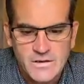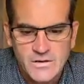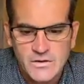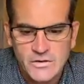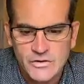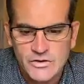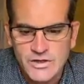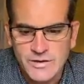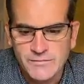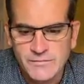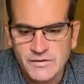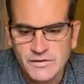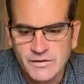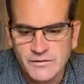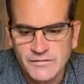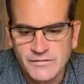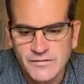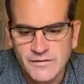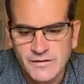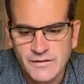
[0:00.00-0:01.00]
Who jumps
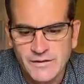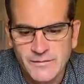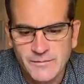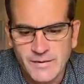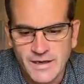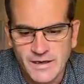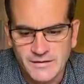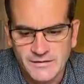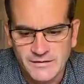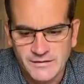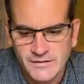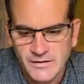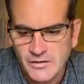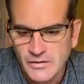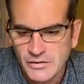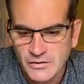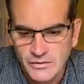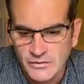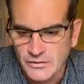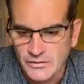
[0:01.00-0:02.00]
off the bus?
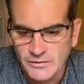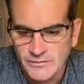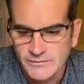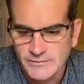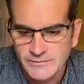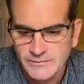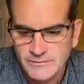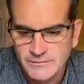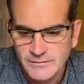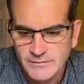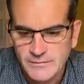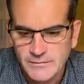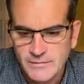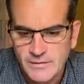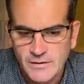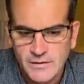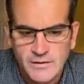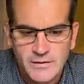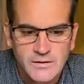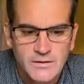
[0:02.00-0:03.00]
who?
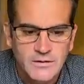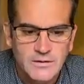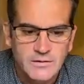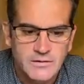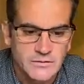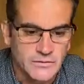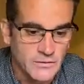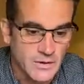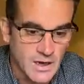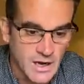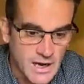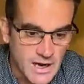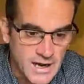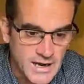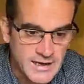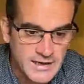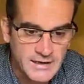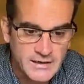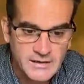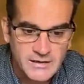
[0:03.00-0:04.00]
Do
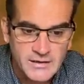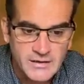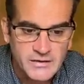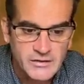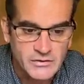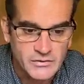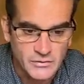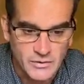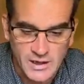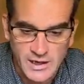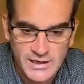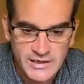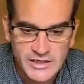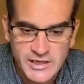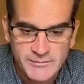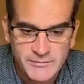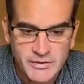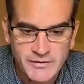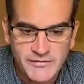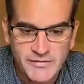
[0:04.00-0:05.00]
I? Do I
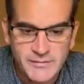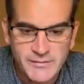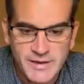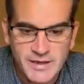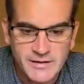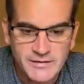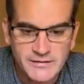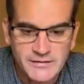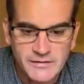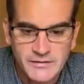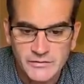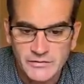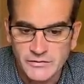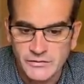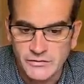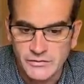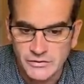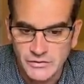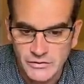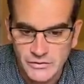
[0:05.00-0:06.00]
jump off the bus?
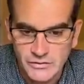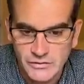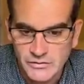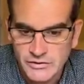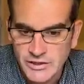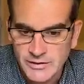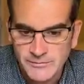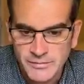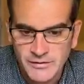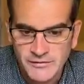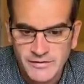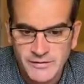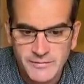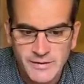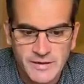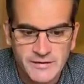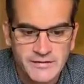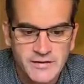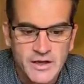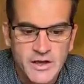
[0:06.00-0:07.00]
Do you jump off the
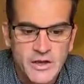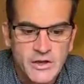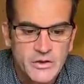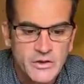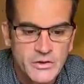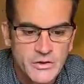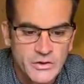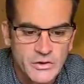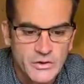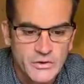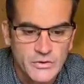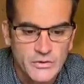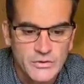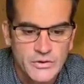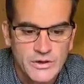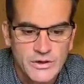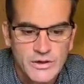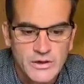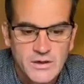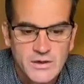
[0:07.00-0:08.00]
bus?
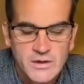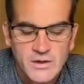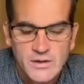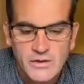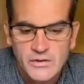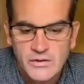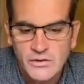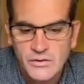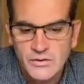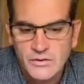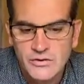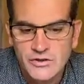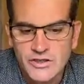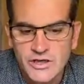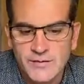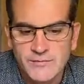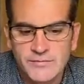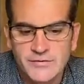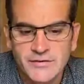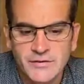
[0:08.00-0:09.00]
Who? Who
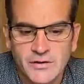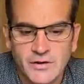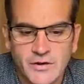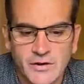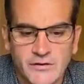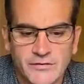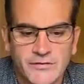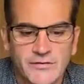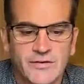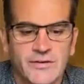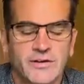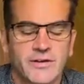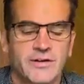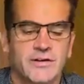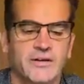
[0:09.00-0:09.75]
jumps off